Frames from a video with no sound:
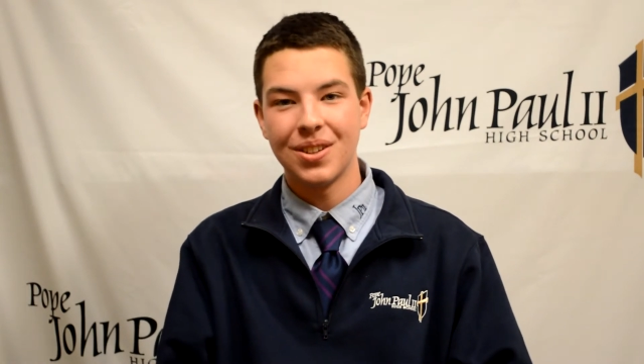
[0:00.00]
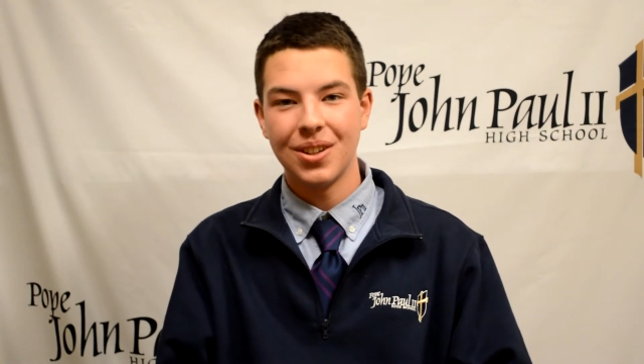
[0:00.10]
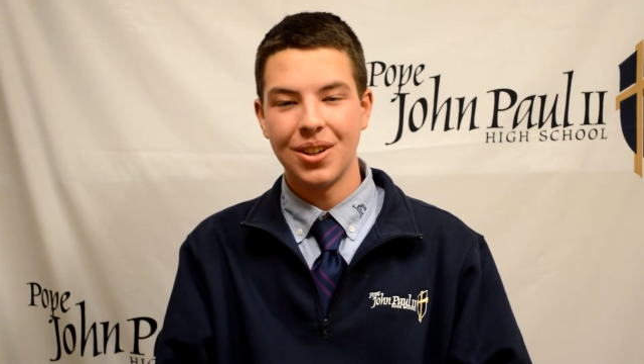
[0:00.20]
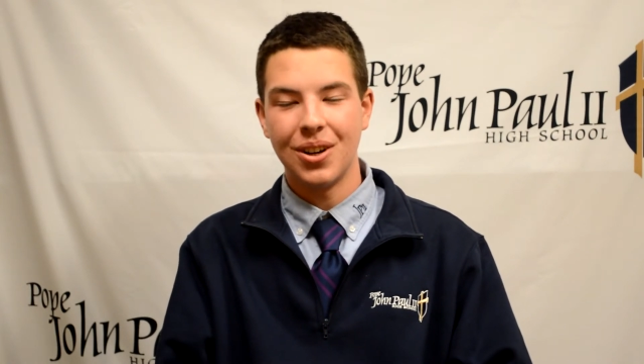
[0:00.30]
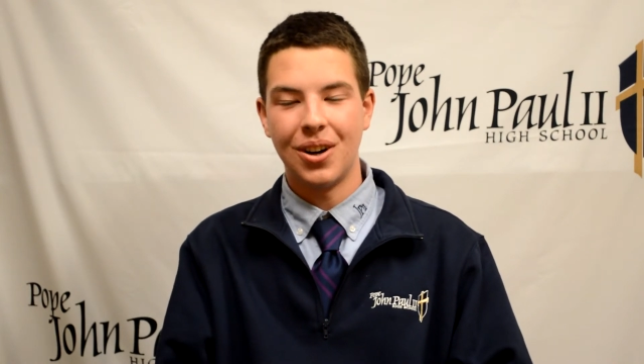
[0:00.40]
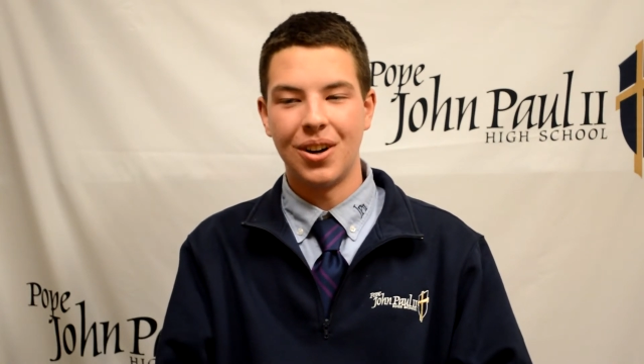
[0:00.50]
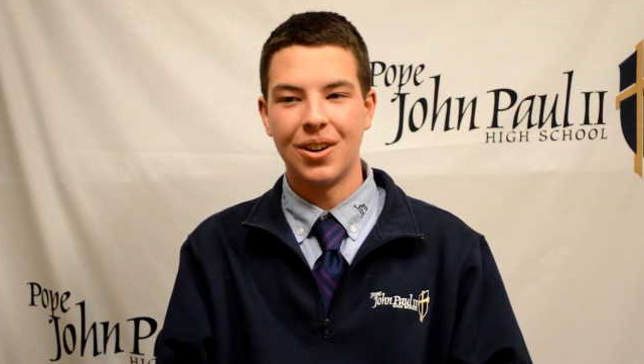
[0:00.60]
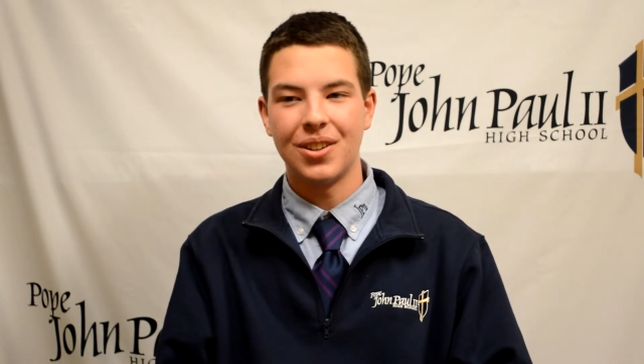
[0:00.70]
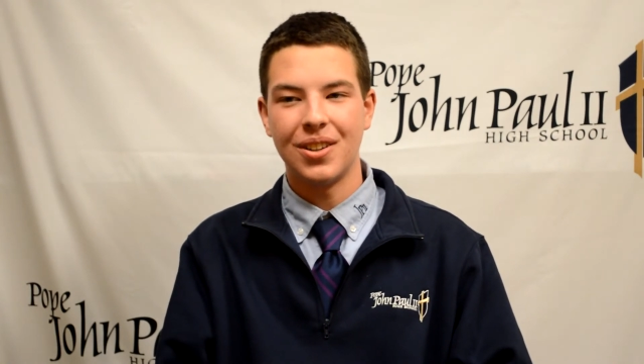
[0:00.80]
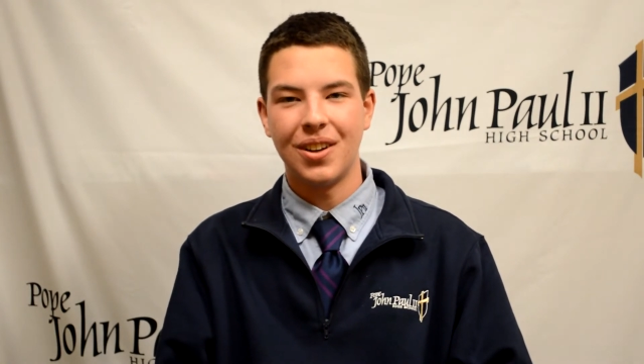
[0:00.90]

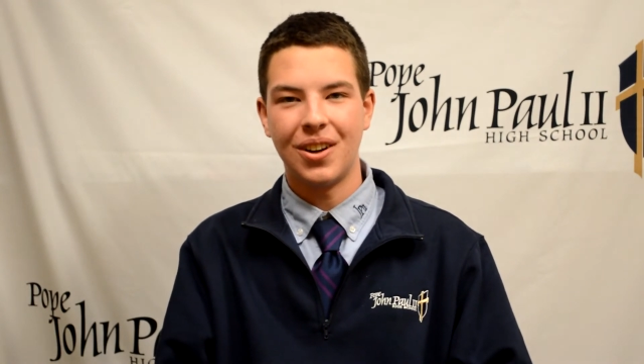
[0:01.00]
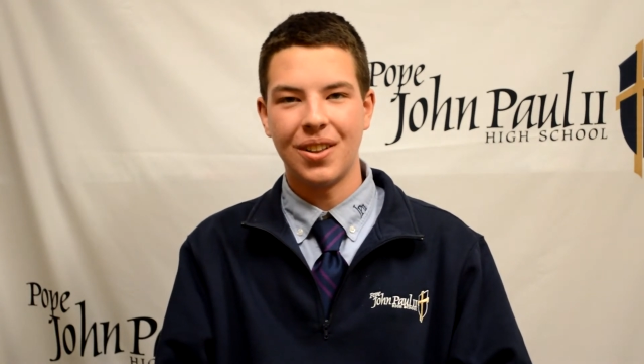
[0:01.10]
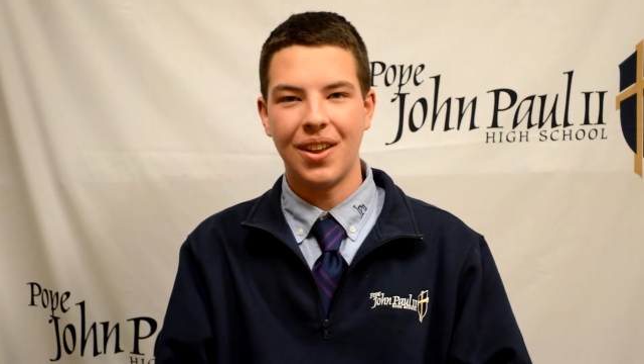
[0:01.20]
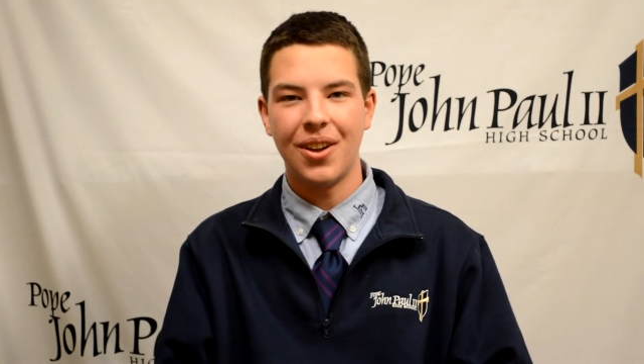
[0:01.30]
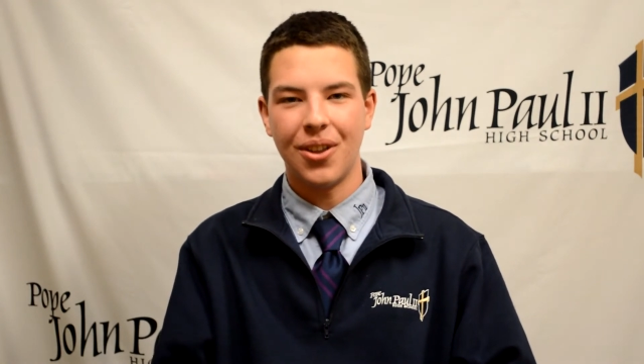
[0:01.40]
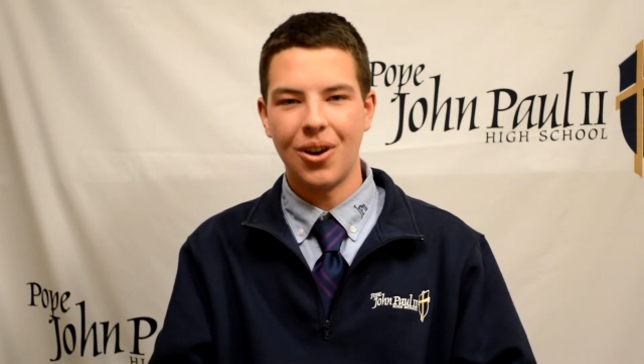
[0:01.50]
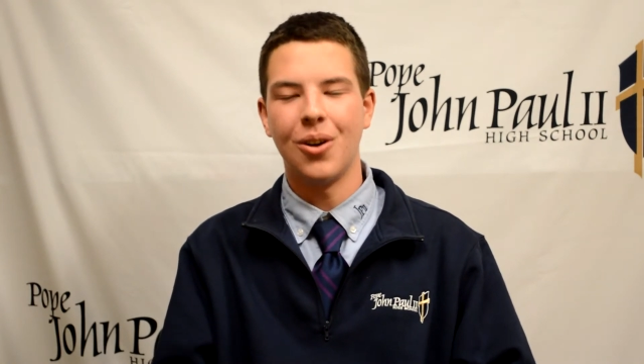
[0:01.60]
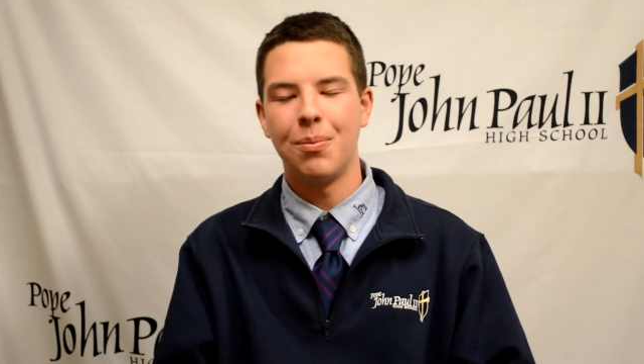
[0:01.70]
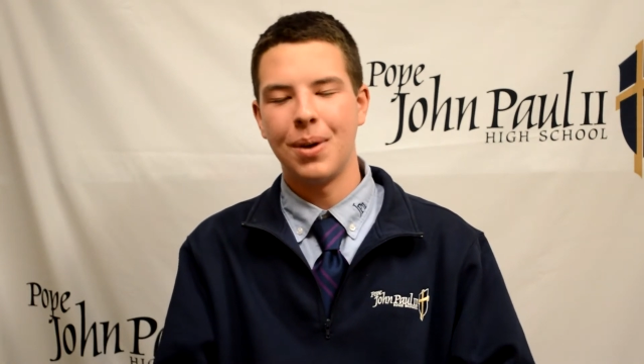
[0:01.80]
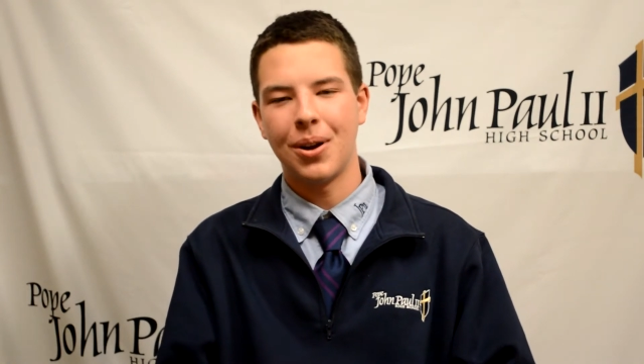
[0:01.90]
aren't there,
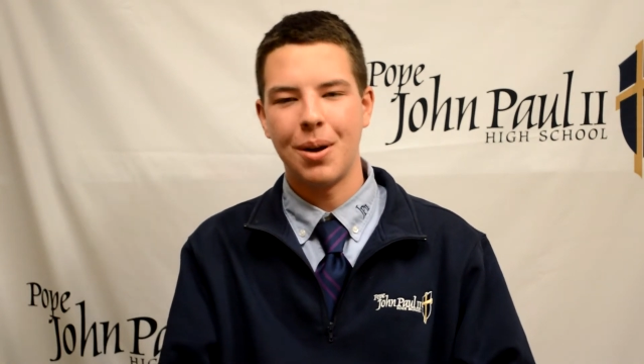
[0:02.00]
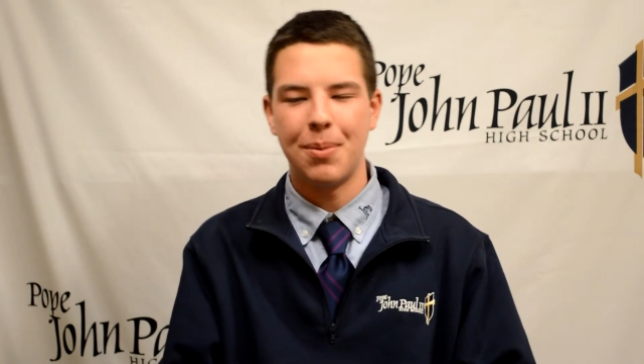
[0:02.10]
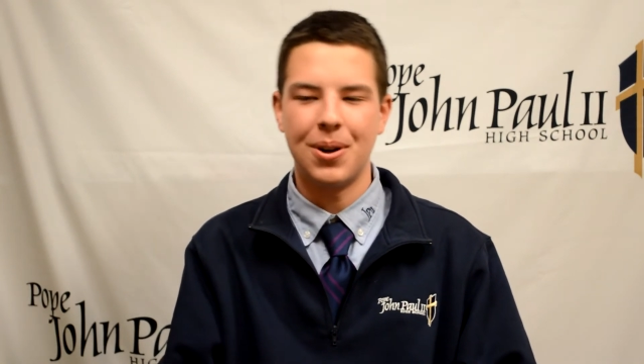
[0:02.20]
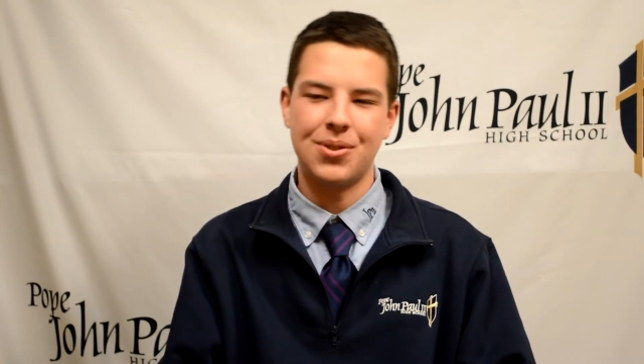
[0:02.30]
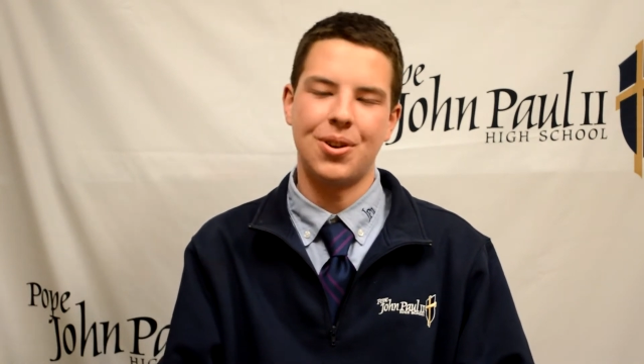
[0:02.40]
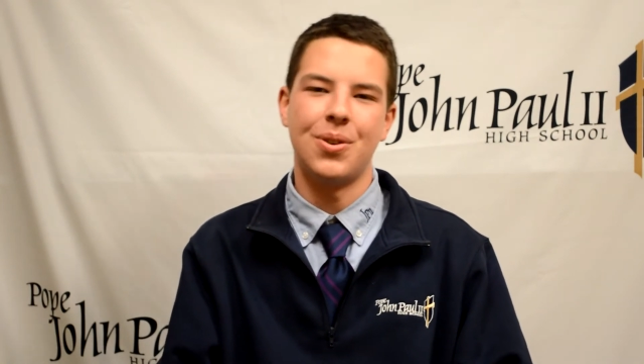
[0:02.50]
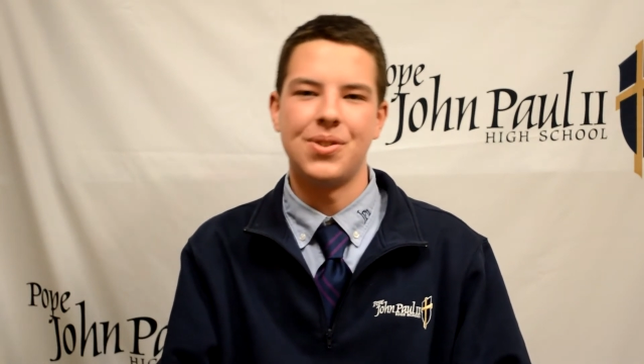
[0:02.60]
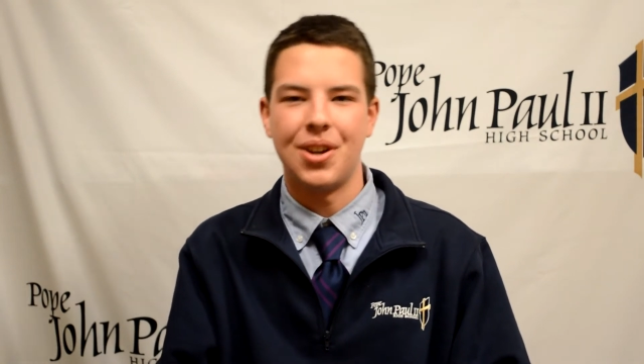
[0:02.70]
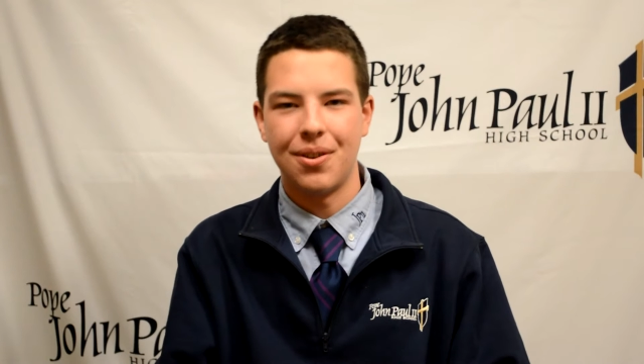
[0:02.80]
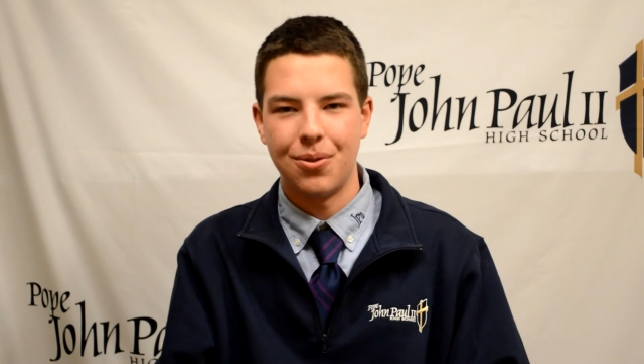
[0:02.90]
my grandparents are
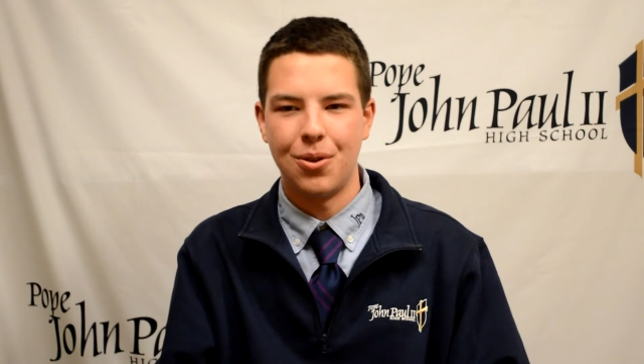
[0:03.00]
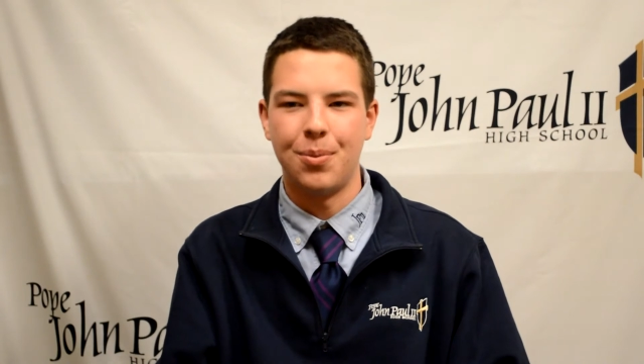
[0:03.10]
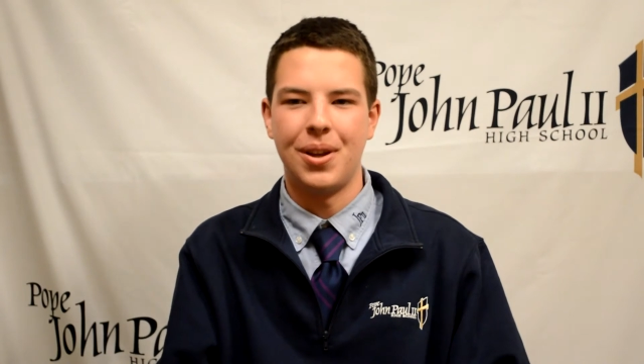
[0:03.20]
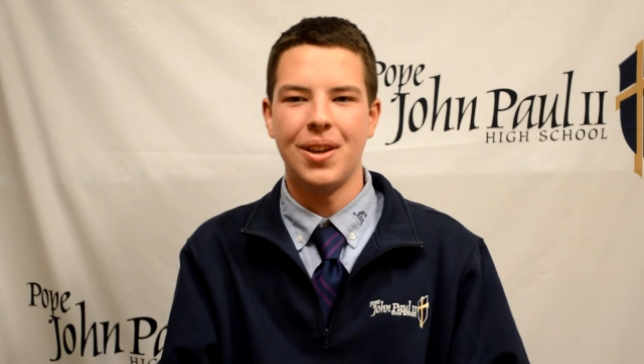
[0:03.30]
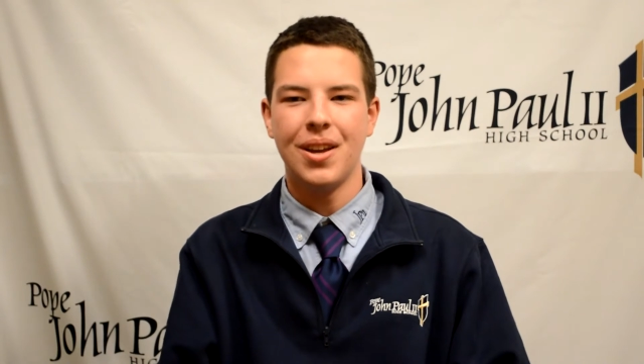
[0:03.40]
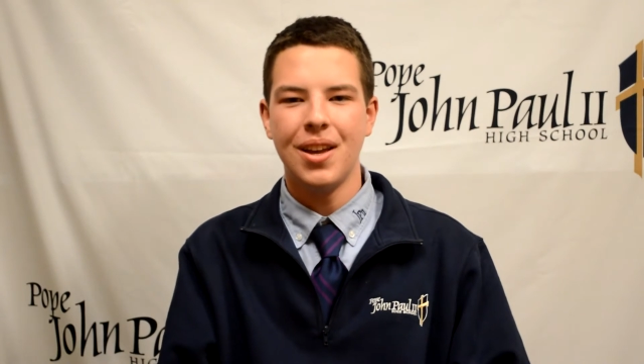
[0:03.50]
always there for me.